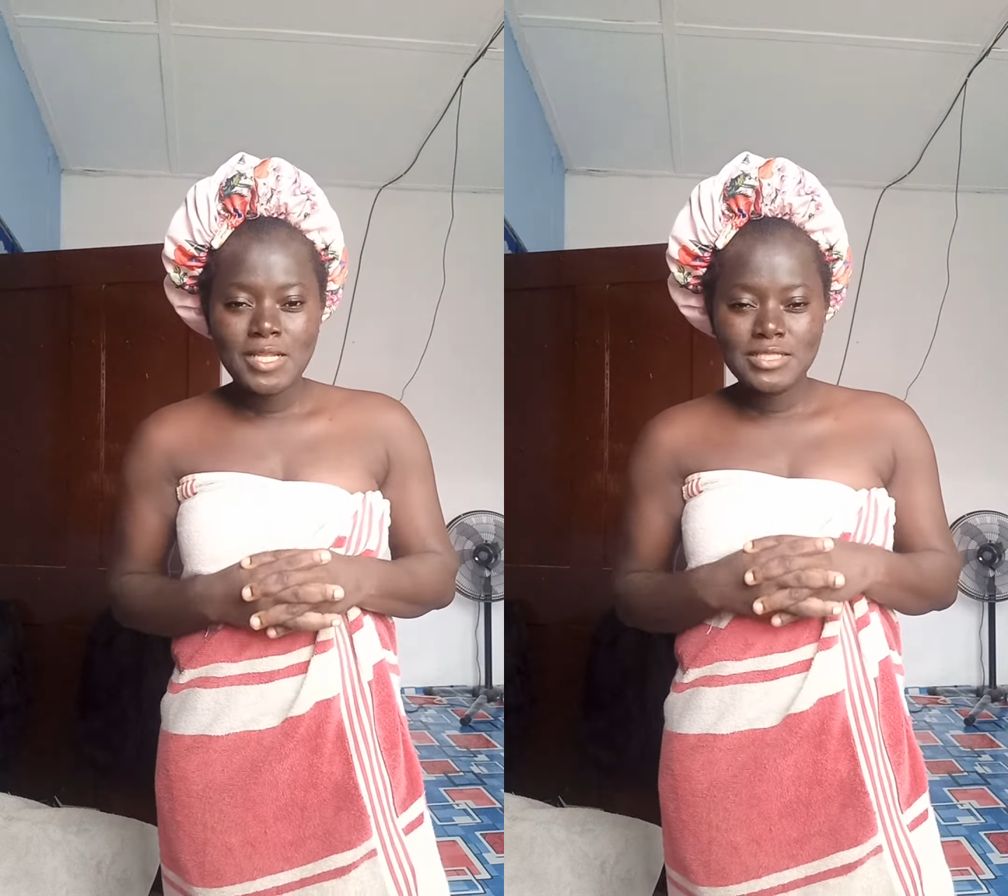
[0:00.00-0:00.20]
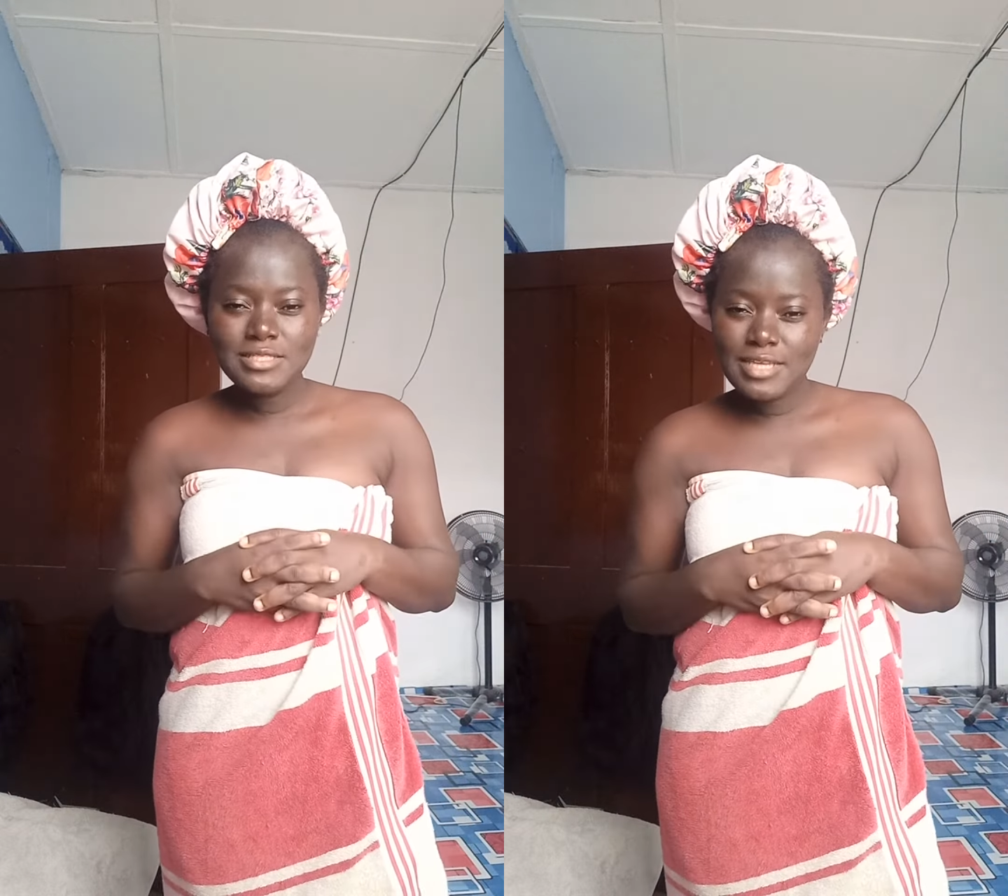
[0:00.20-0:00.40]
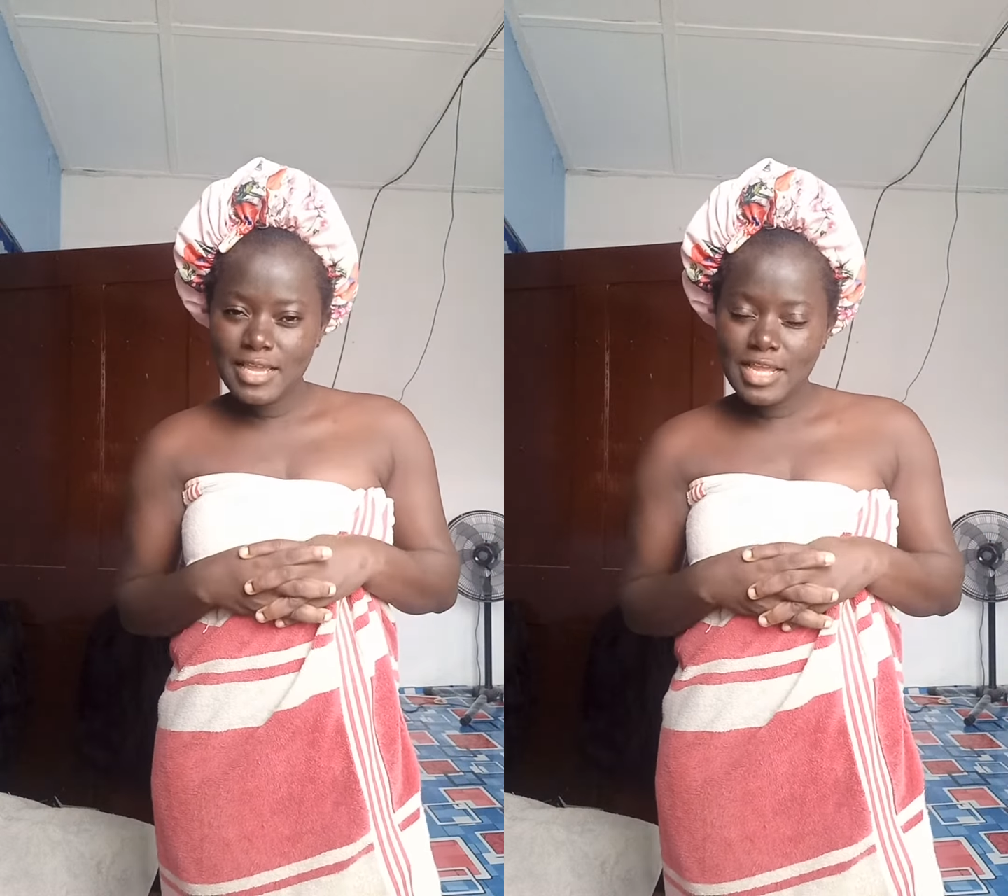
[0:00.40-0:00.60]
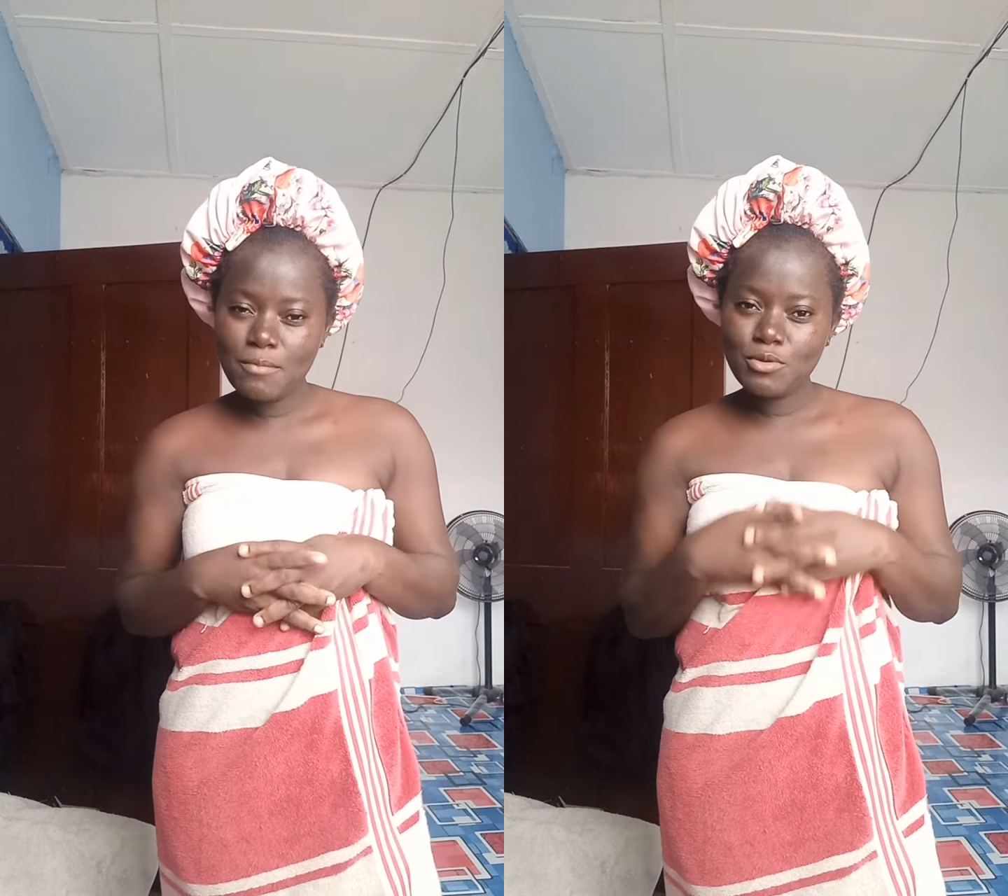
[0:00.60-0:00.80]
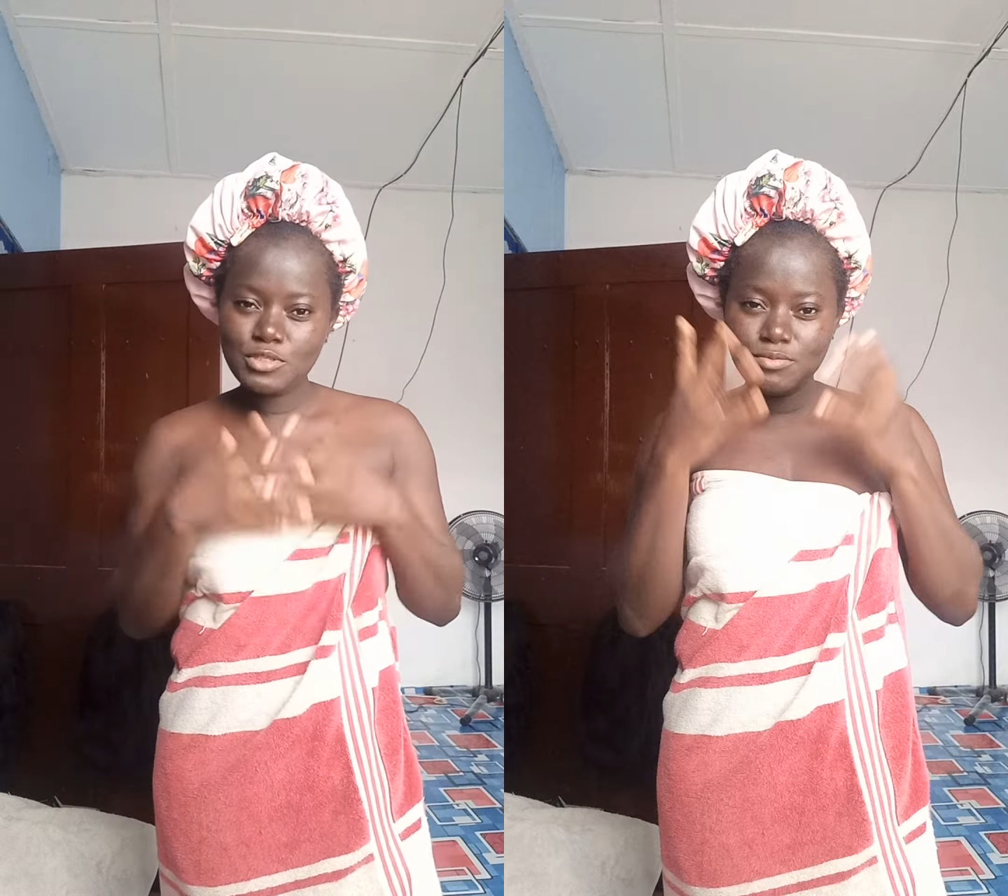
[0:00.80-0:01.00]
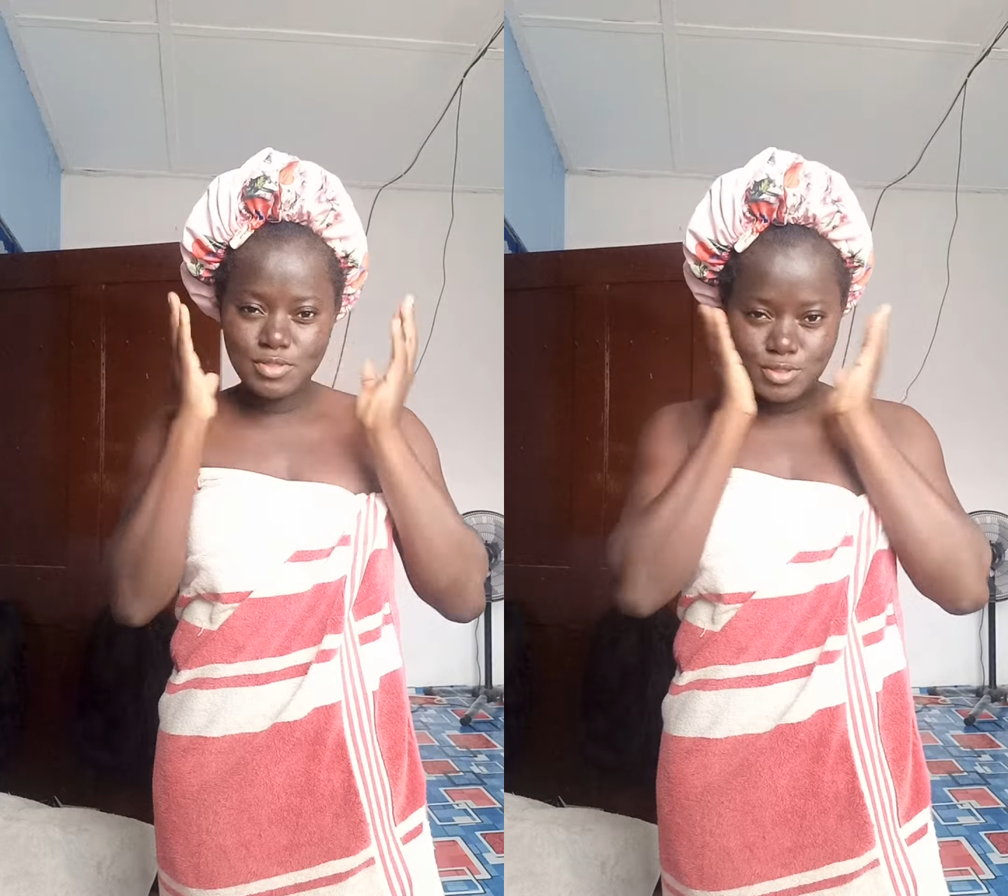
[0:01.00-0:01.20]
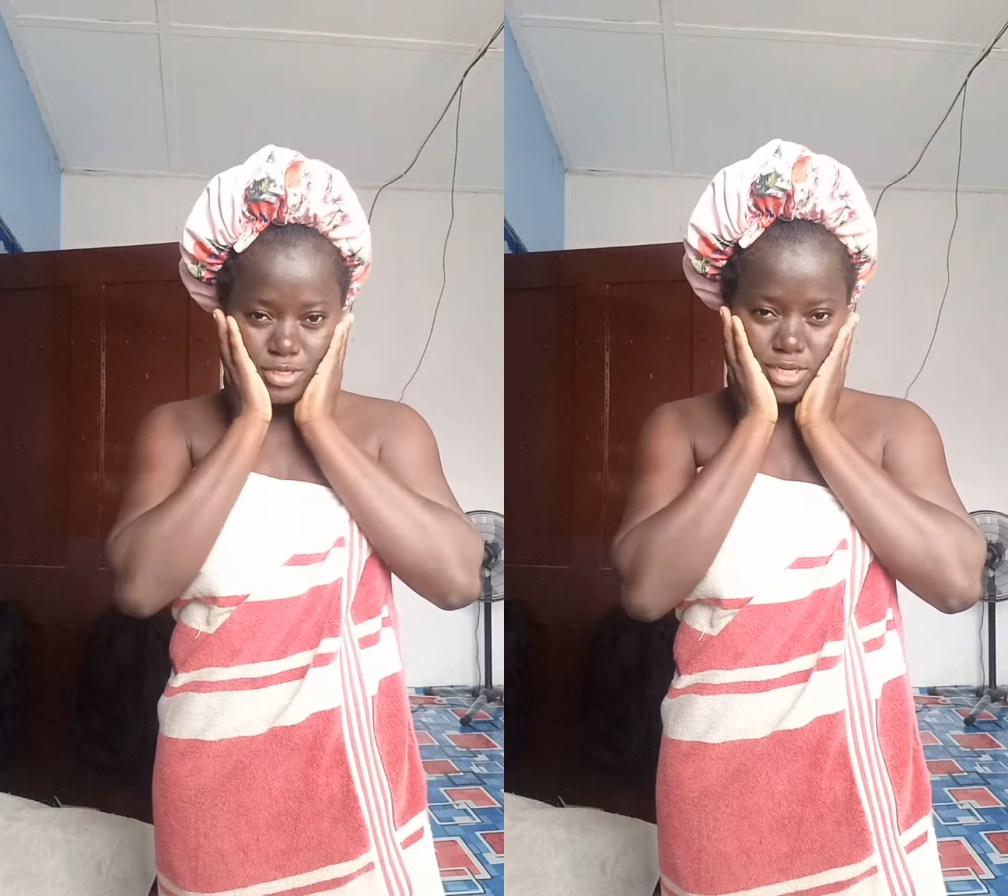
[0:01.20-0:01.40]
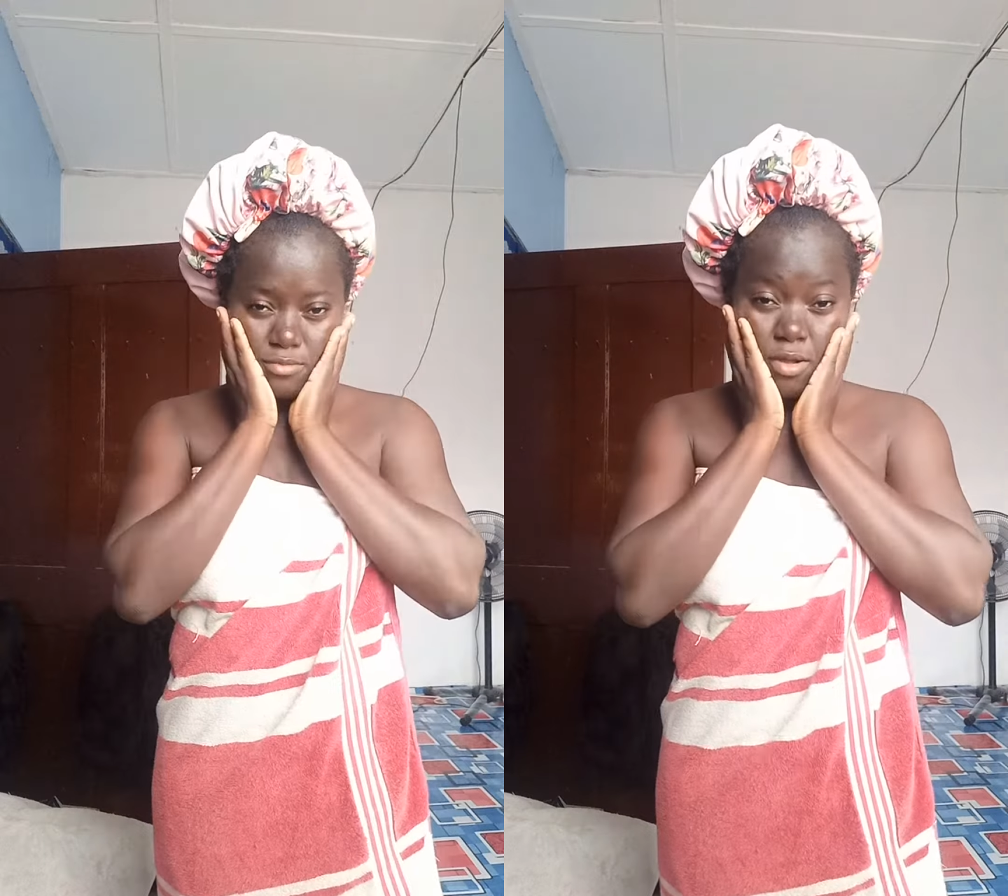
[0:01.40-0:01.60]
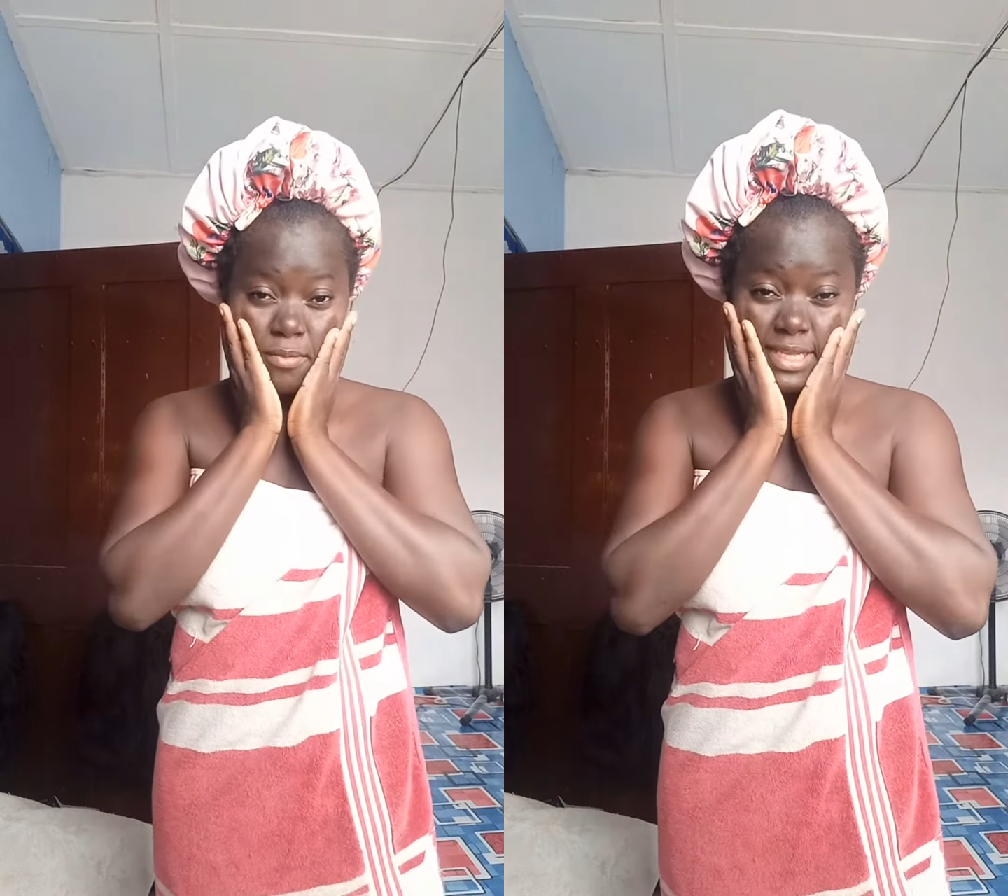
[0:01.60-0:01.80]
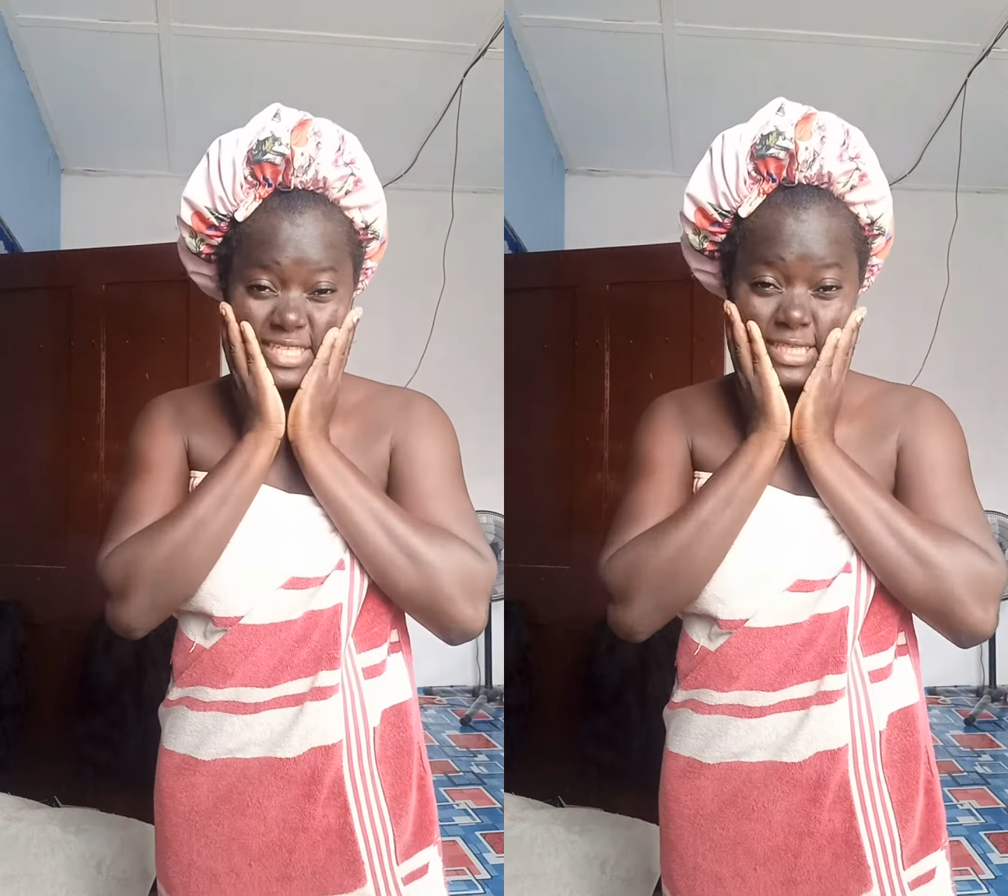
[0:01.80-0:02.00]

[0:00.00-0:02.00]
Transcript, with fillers: today I'm going to be talking about my